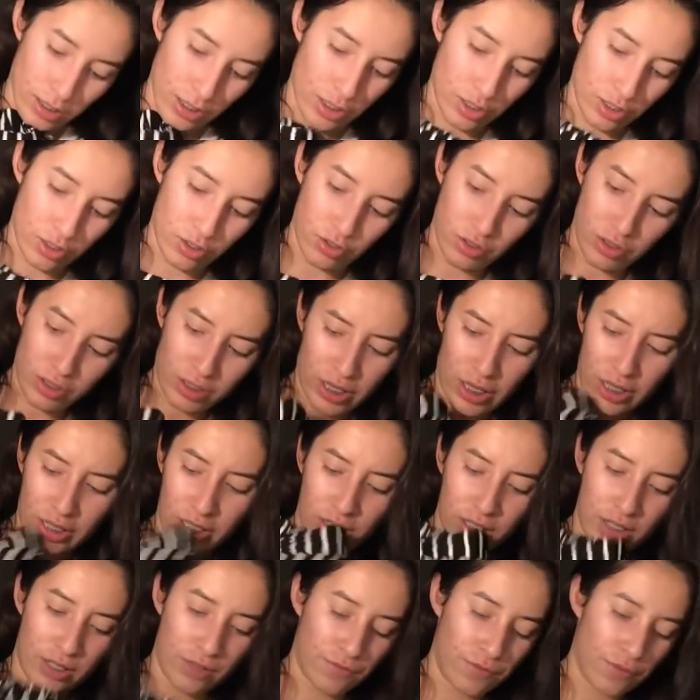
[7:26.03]
They do look kind
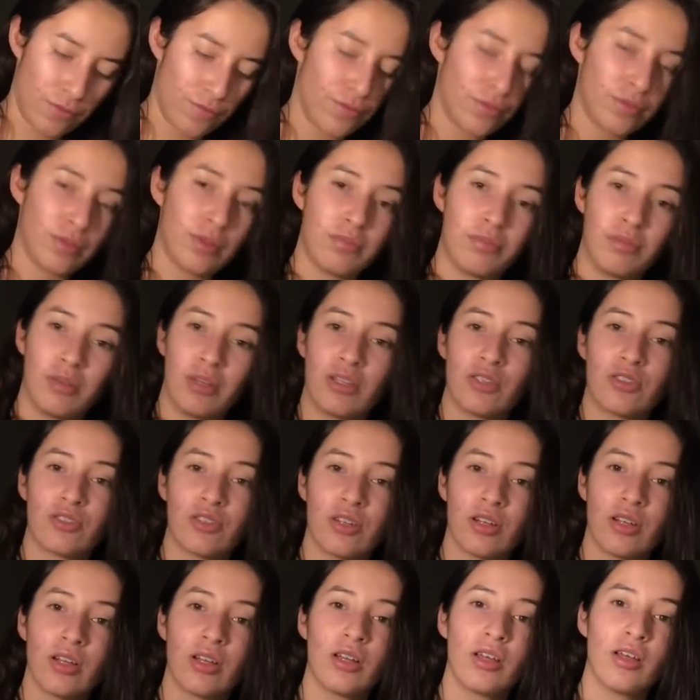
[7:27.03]
of different from the
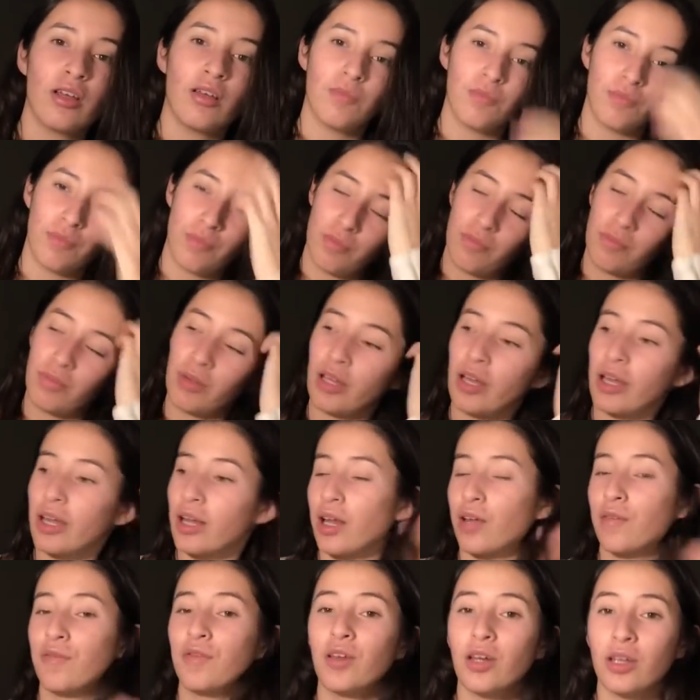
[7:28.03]
picture.
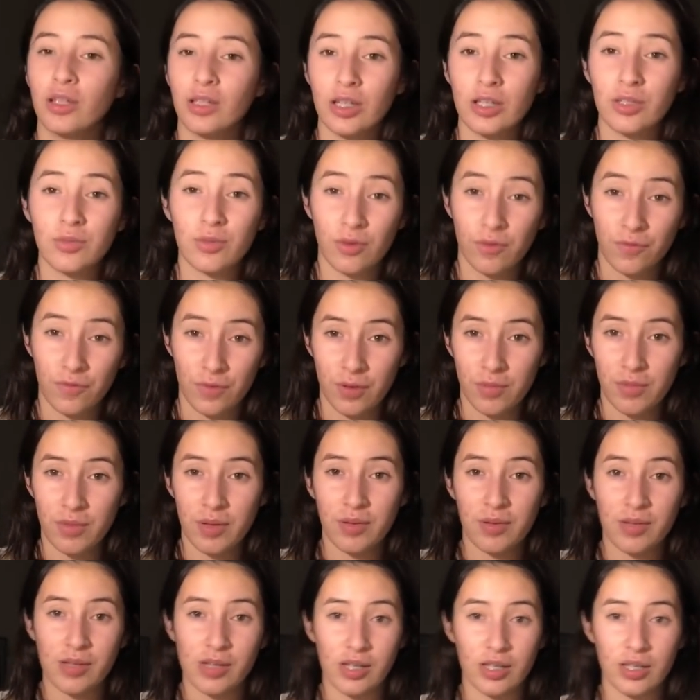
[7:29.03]
And I feel like these won't fit
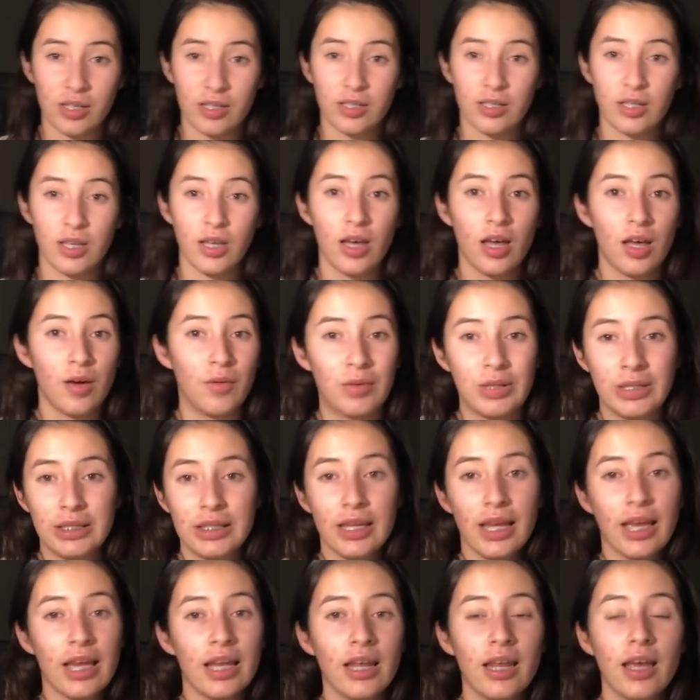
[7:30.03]
me because, once
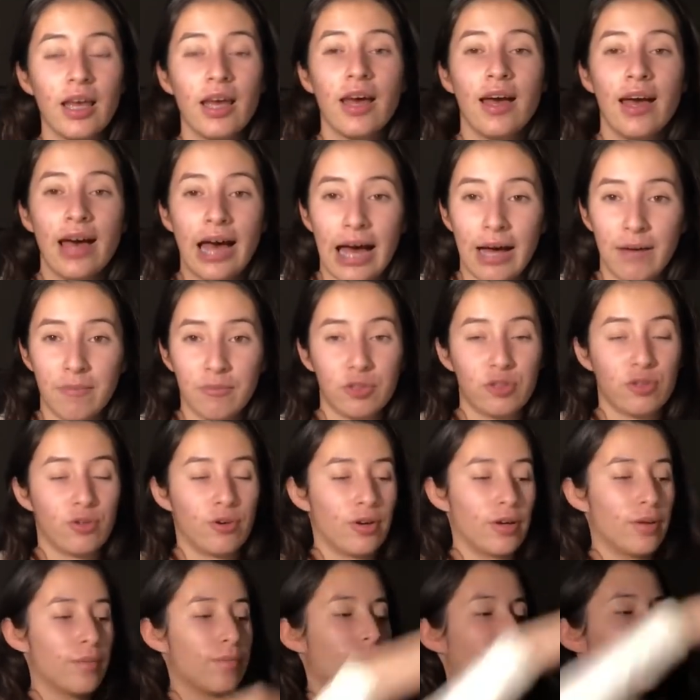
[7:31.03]
again, I'm
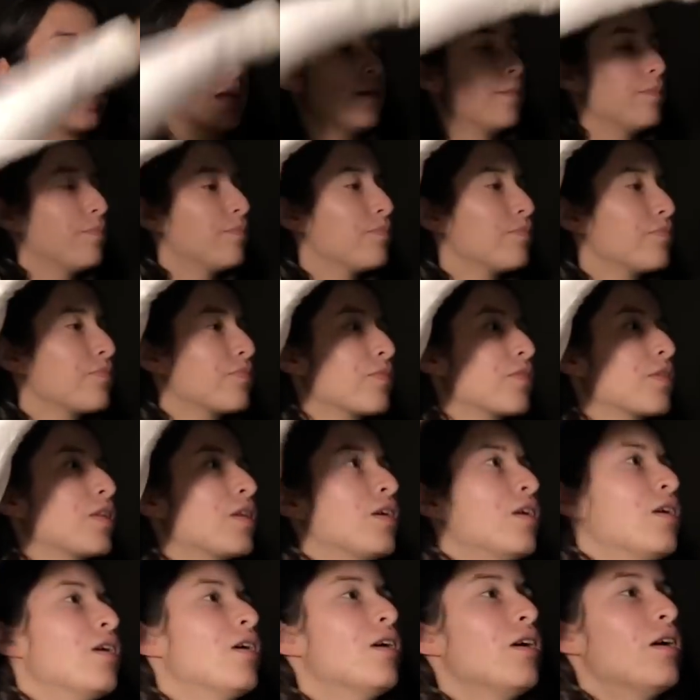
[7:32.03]
short, but...
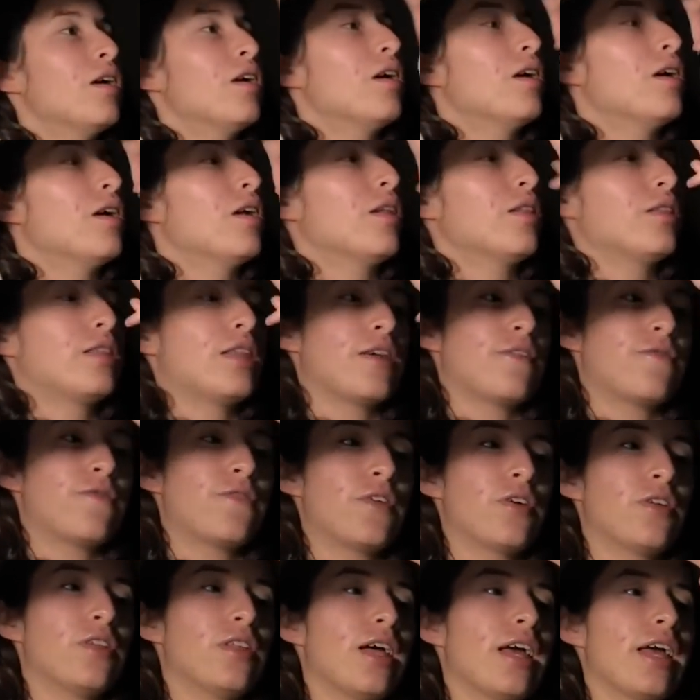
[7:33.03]
They
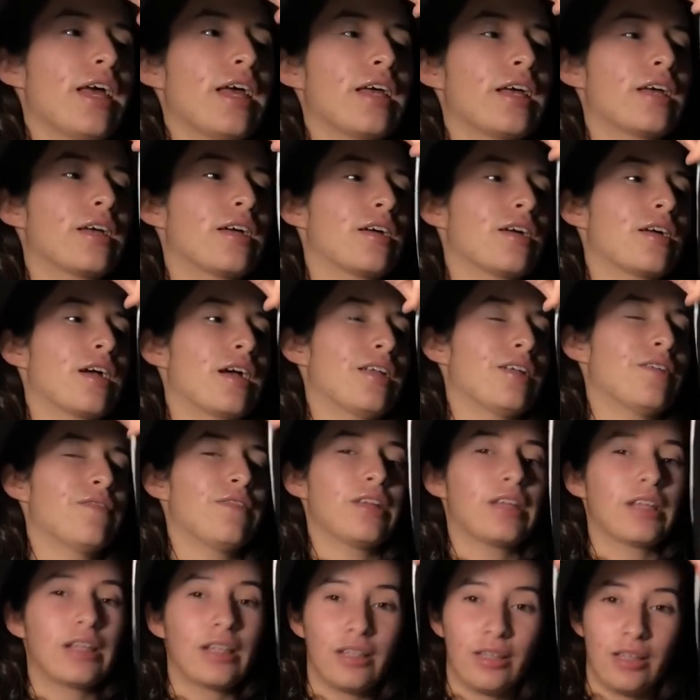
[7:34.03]
feel like kind of
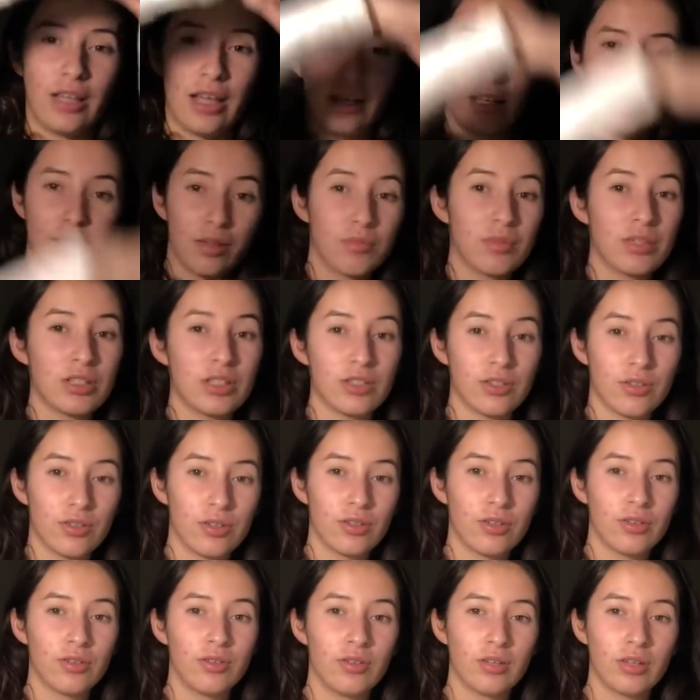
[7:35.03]
like a legging
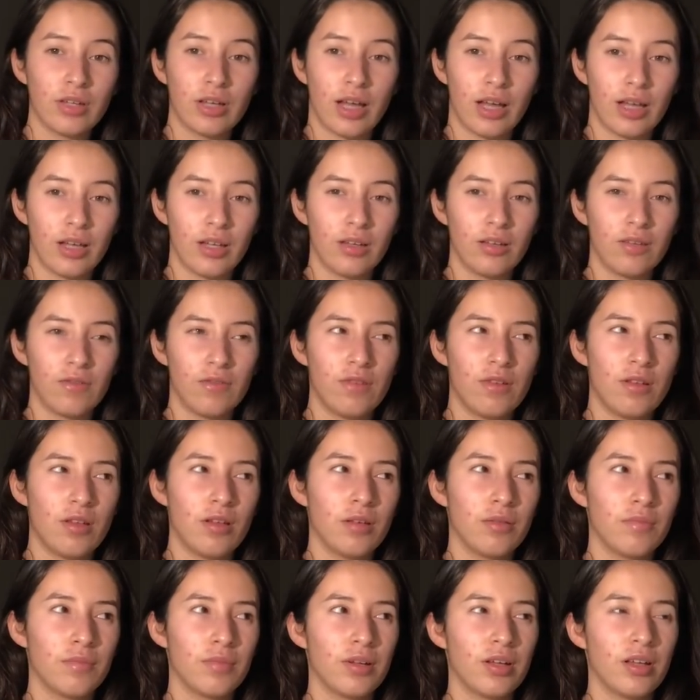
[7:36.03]
material, kind of,
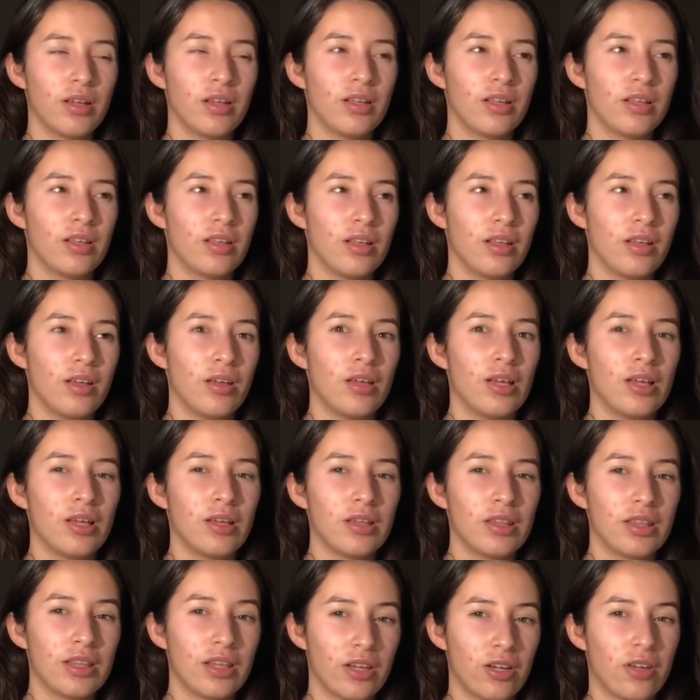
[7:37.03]
but
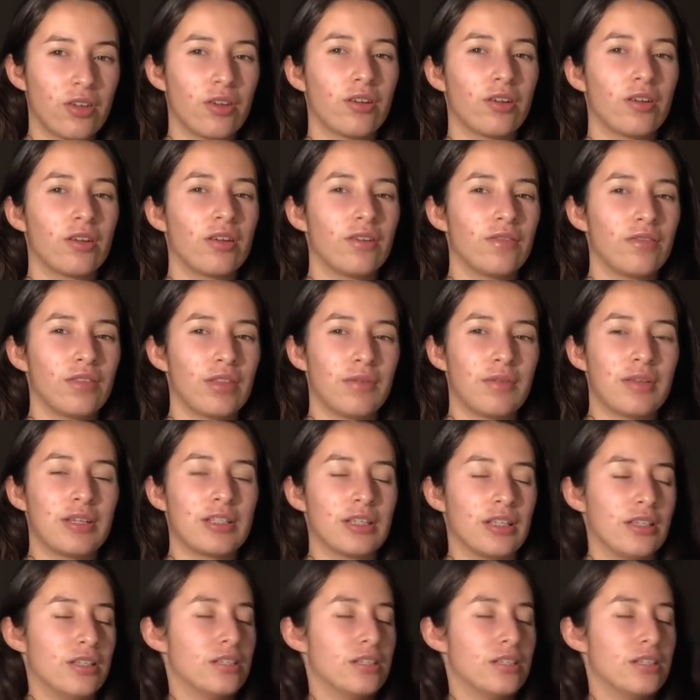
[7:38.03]
thicker, if that makes